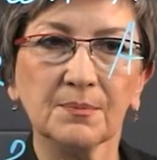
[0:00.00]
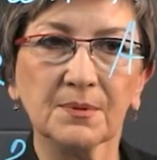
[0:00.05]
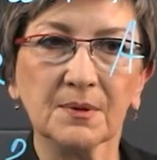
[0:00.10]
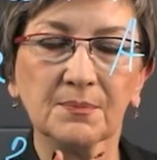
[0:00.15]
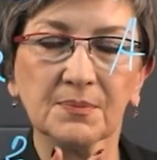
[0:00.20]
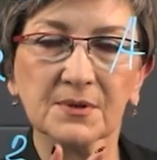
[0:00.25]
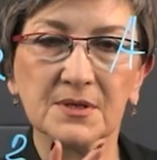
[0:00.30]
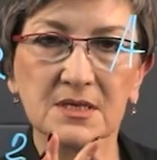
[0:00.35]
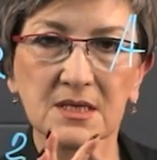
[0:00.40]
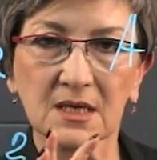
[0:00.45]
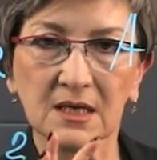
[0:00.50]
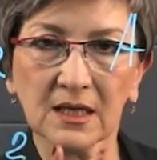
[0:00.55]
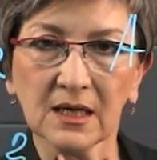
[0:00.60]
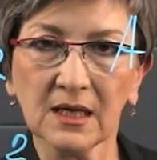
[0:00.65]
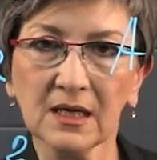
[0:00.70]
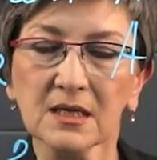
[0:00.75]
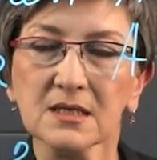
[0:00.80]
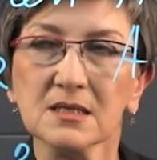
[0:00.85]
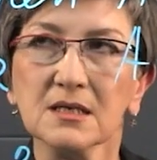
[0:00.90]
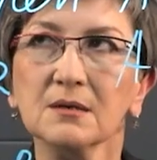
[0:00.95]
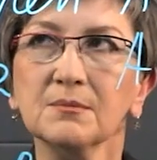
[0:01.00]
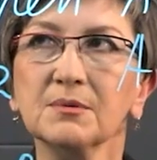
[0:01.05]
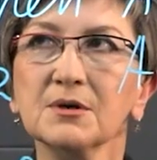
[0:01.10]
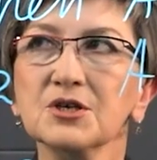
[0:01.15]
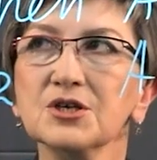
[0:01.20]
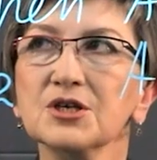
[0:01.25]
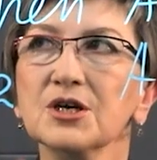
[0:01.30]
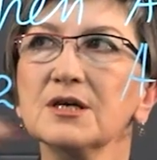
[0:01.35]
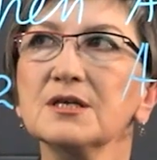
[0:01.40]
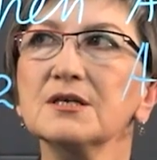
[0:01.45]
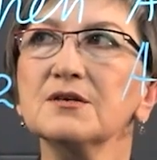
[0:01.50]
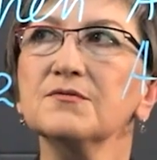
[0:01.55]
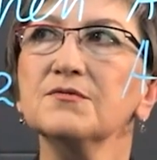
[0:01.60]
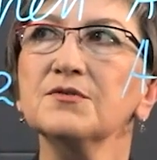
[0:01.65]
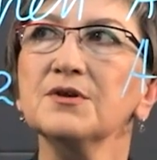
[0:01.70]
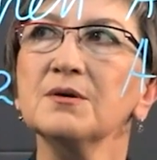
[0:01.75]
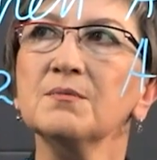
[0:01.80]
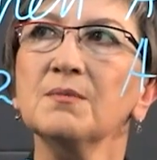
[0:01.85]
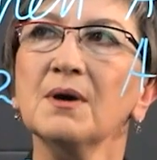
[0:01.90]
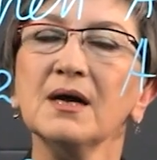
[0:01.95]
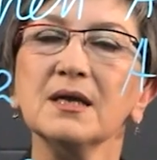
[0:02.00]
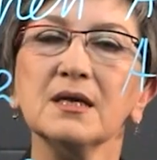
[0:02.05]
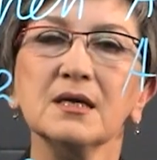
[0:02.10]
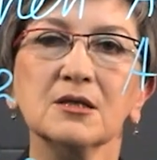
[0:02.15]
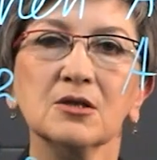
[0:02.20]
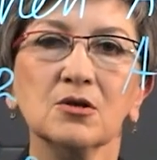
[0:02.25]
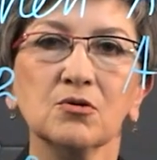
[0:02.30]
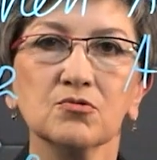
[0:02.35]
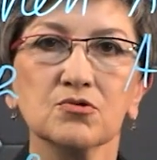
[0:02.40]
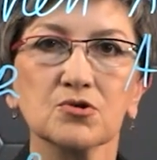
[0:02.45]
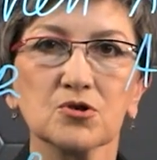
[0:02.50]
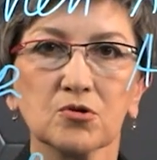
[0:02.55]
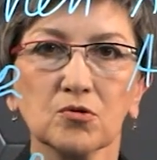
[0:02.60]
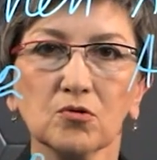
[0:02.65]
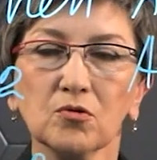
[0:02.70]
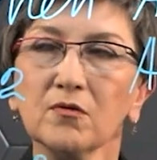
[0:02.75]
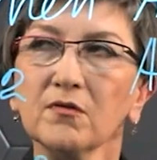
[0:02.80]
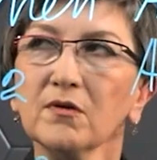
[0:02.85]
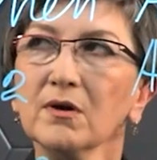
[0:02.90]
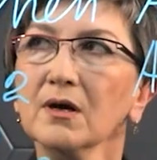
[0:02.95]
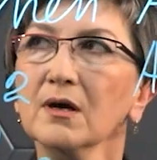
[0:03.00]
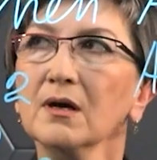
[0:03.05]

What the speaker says: on proportionality, pay attention to the conditions.